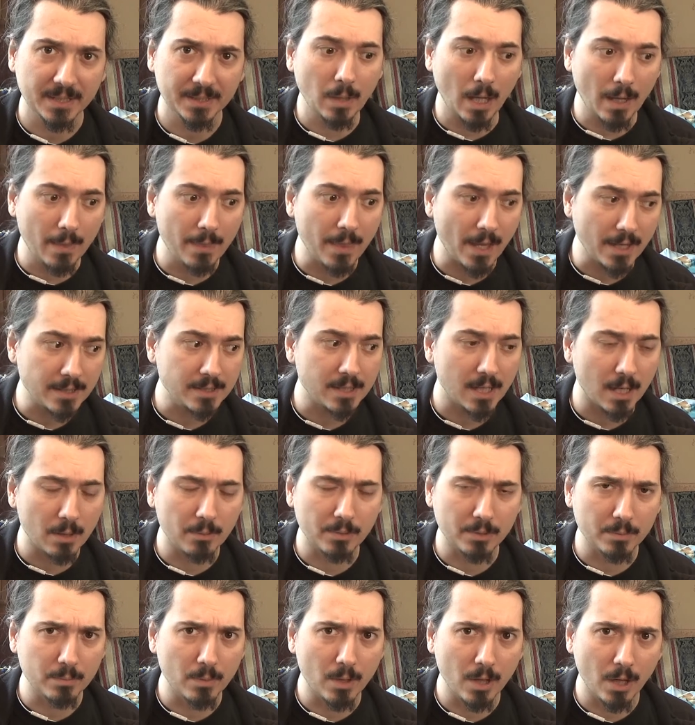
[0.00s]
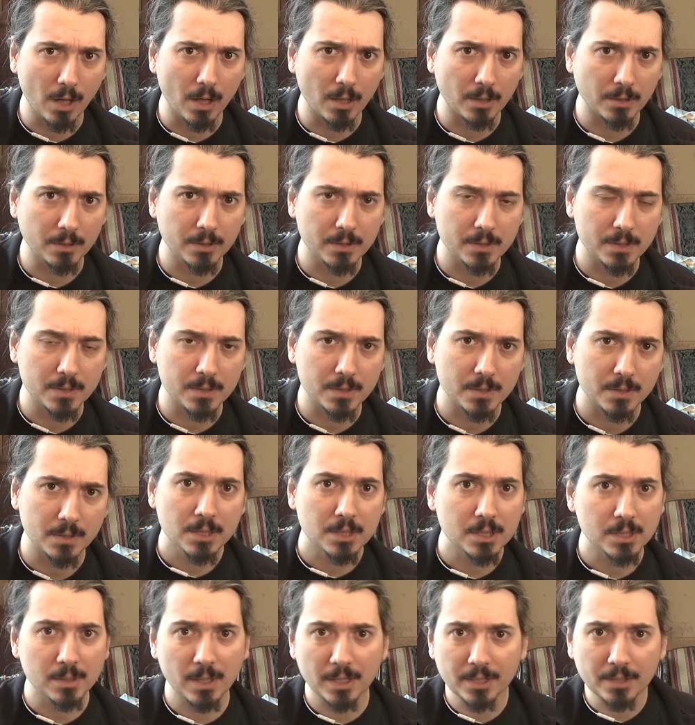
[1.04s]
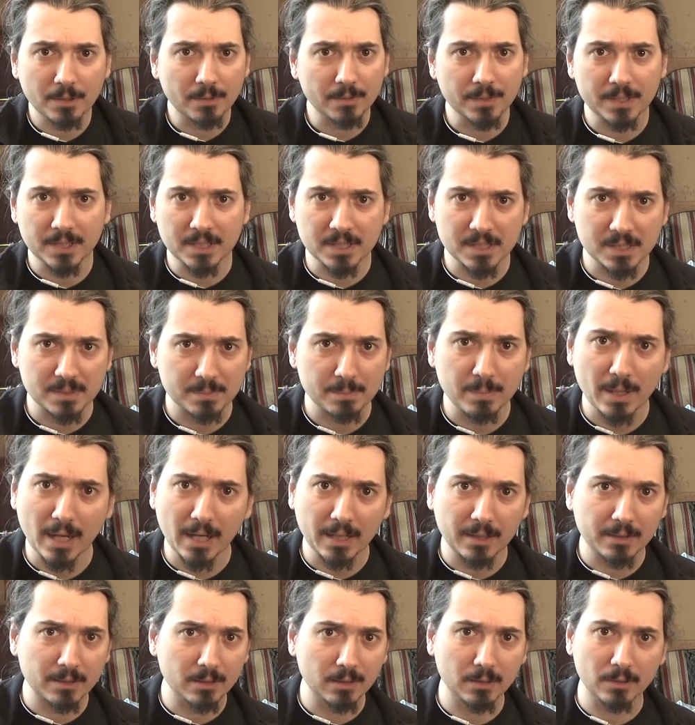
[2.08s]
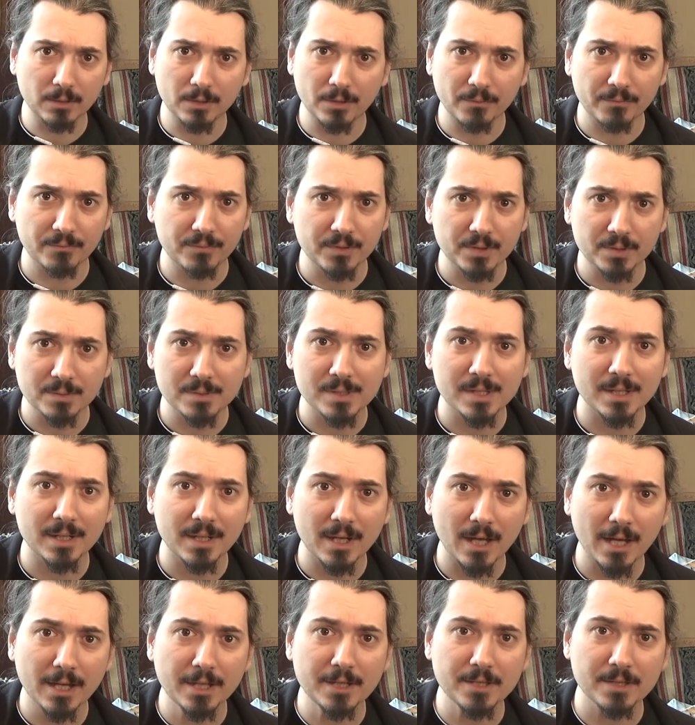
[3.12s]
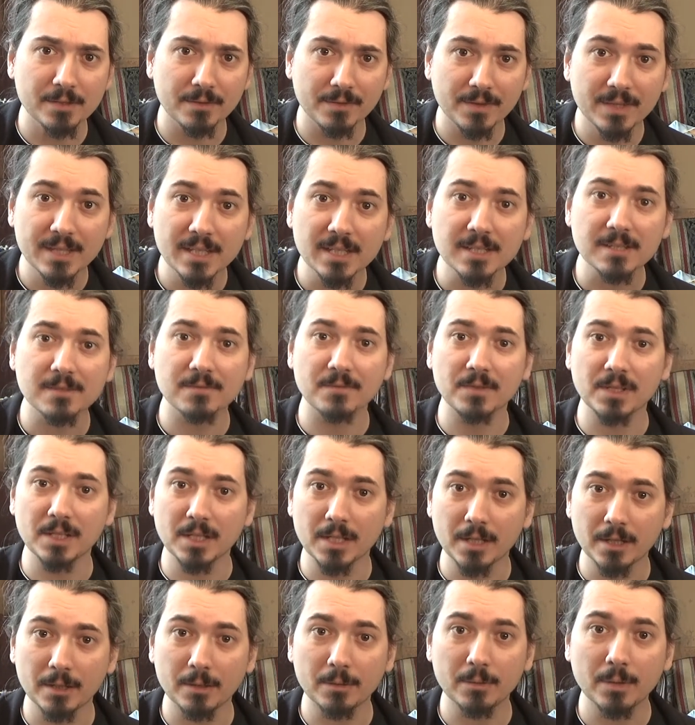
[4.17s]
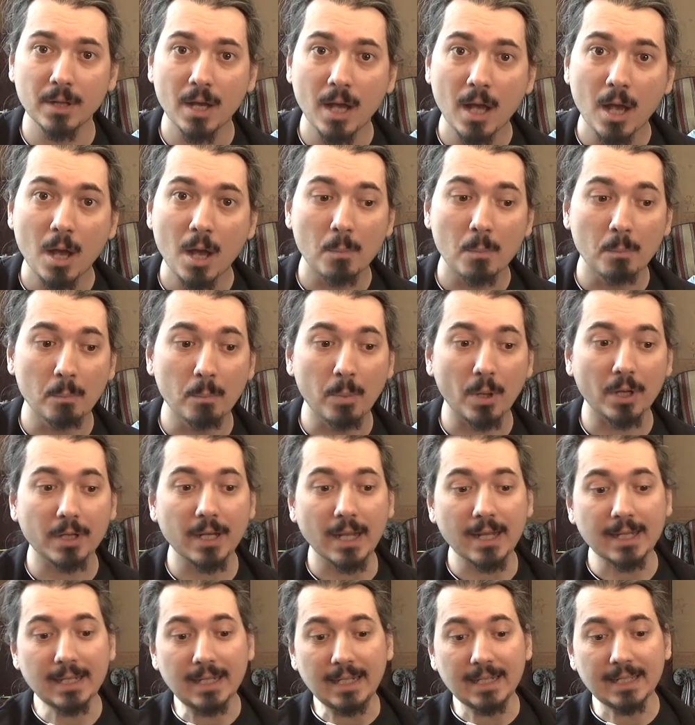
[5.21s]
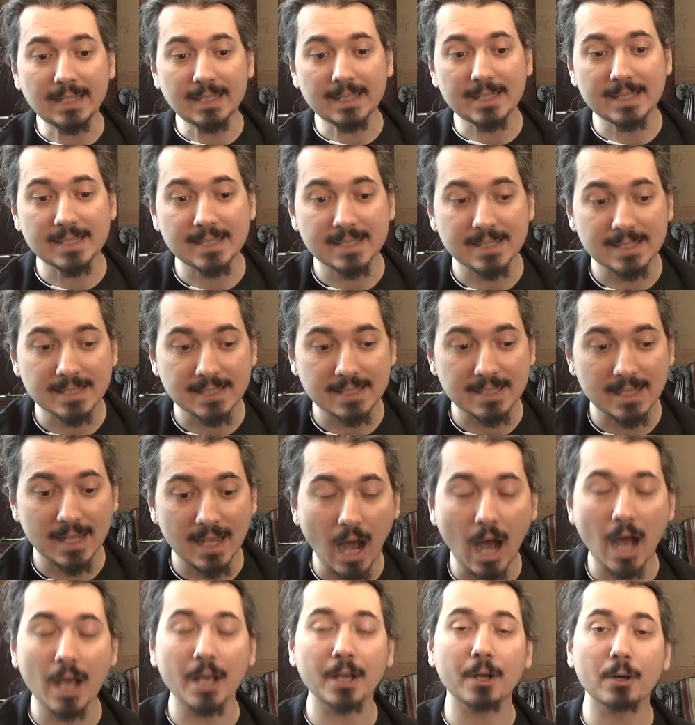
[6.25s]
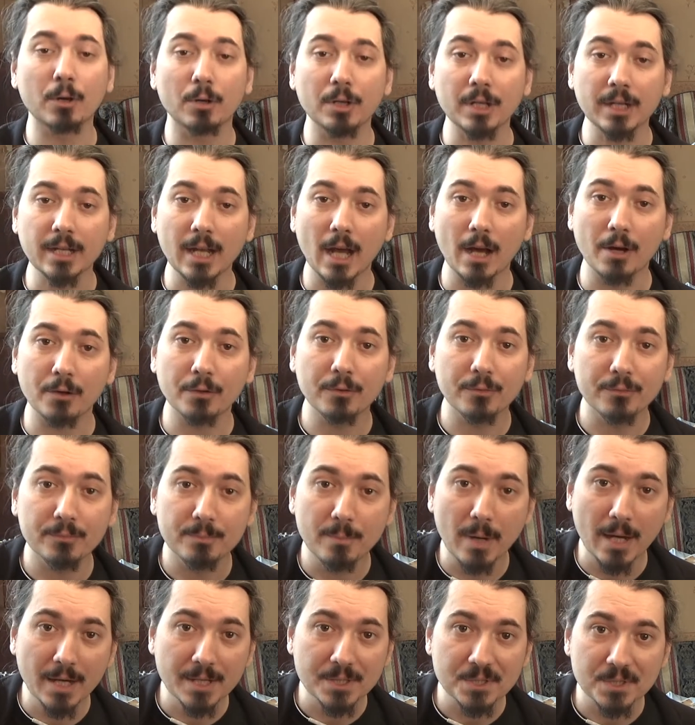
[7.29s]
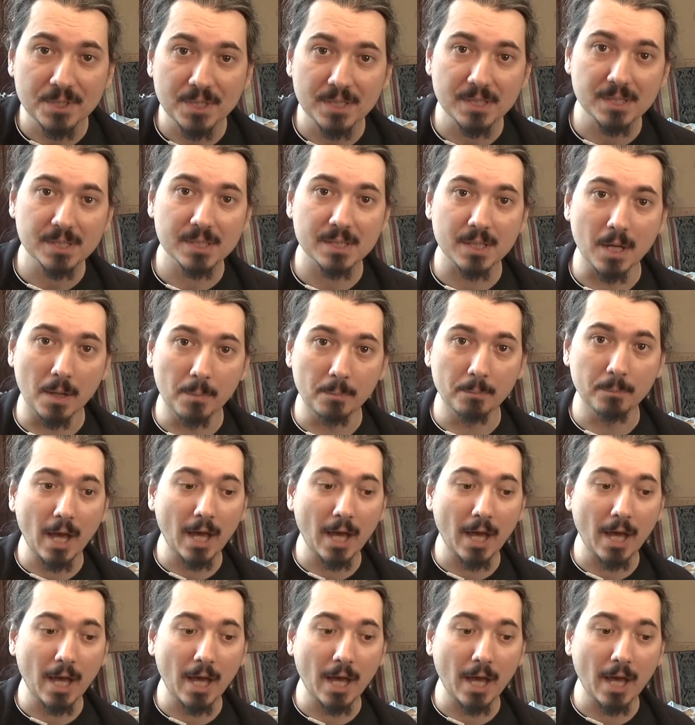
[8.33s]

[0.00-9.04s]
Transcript: And that's how it works. So I don't expect a lot of views and likes on this video, but at least I got it out of my system.